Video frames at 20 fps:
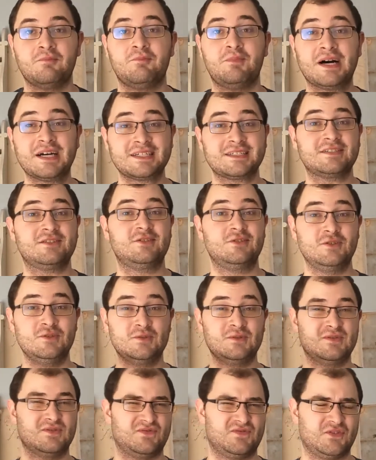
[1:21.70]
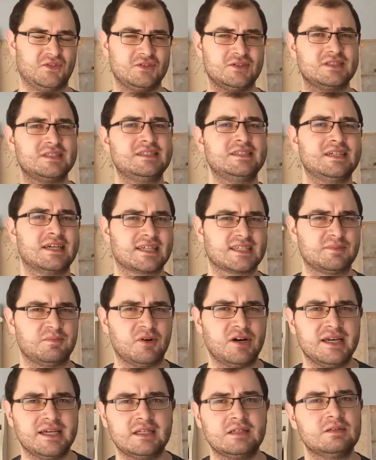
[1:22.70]
But to fully
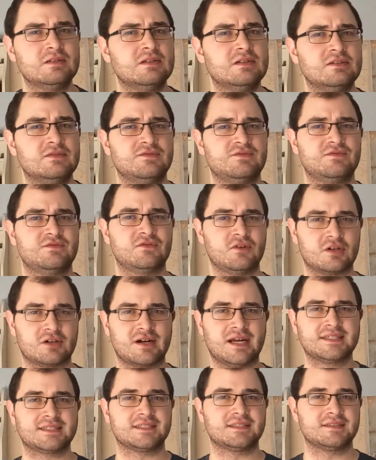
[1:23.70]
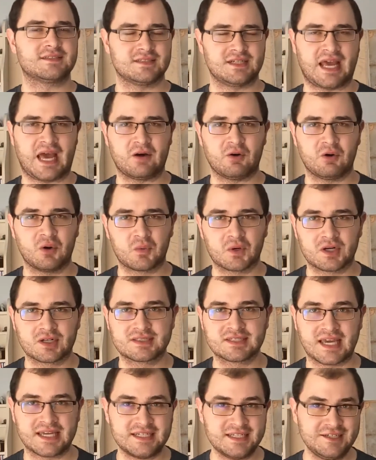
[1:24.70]
explain fluorescence and how it
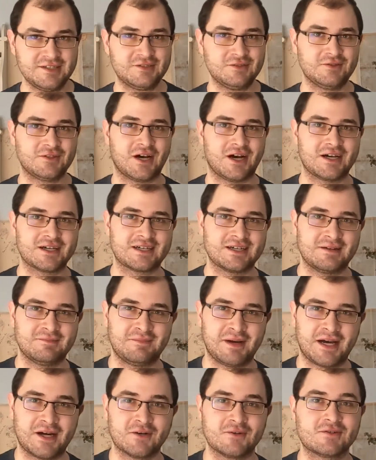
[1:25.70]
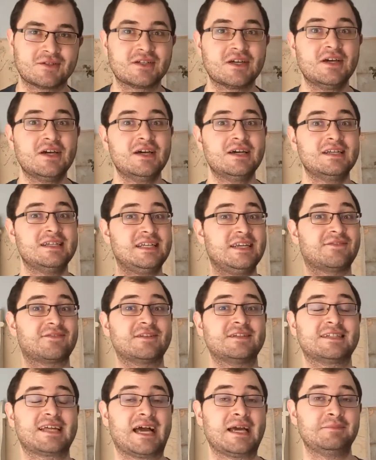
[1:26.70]
works, I need to talk about
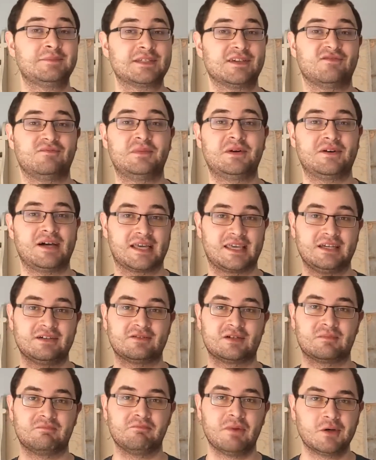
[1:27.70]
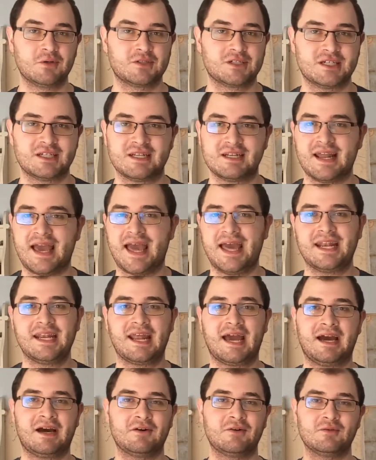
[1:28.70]
different types of molecular motion and
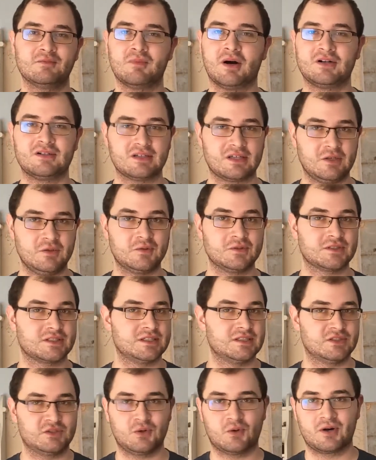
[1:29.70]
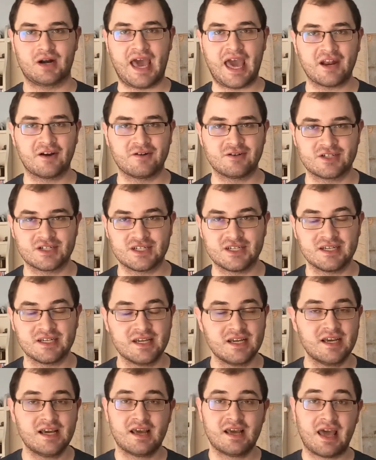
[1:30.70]
how molecules can store energy.
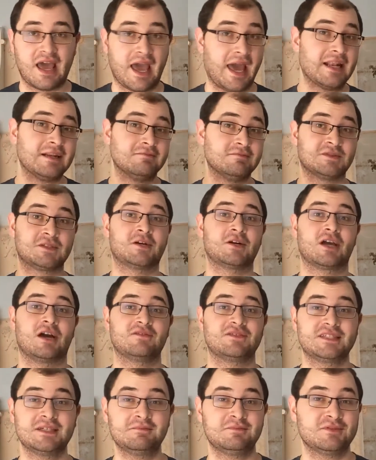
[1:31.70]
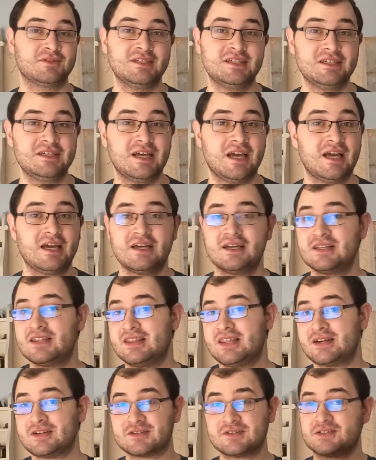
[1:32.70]
And starting off simply,
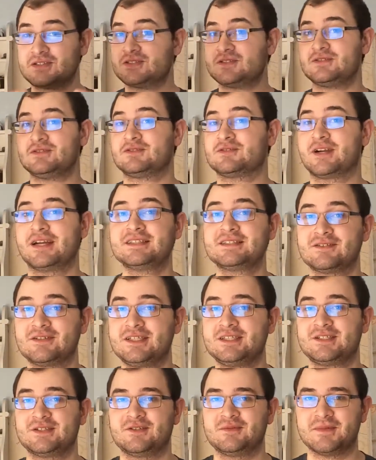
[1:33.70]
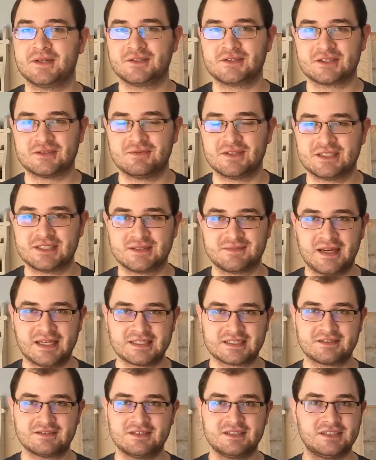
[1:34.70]
there's translational motion, which is
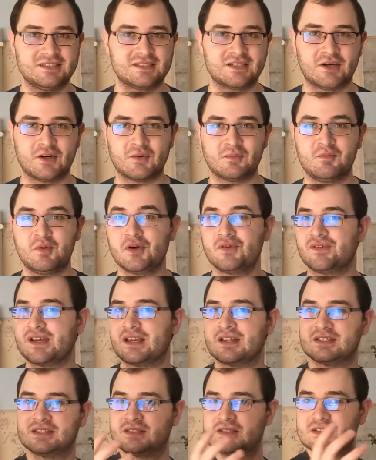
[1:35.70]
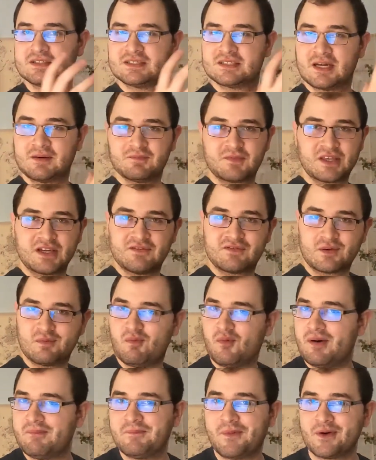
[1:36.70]
basically, moving something from
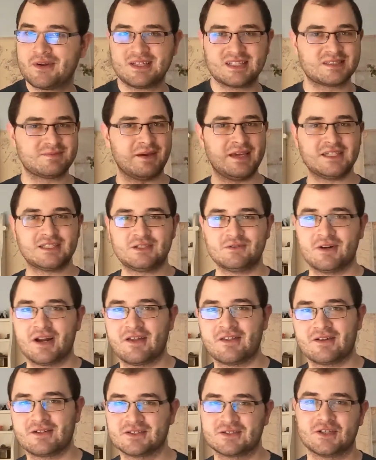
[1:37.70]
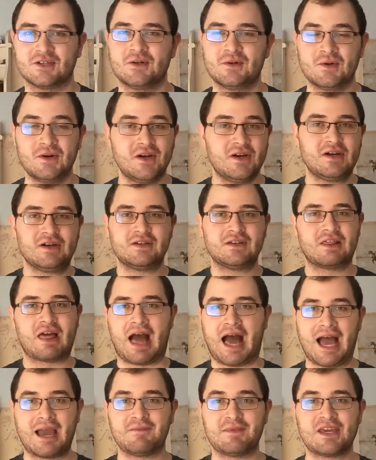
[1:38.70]
one point in space to another. So
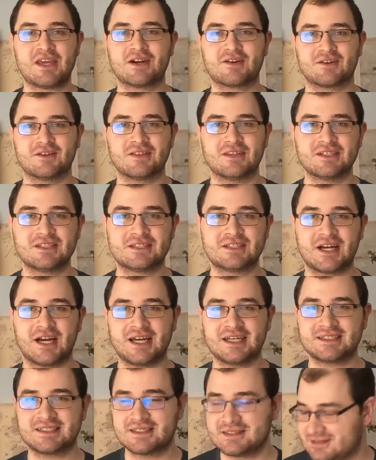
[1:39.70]
I'm here in this shot,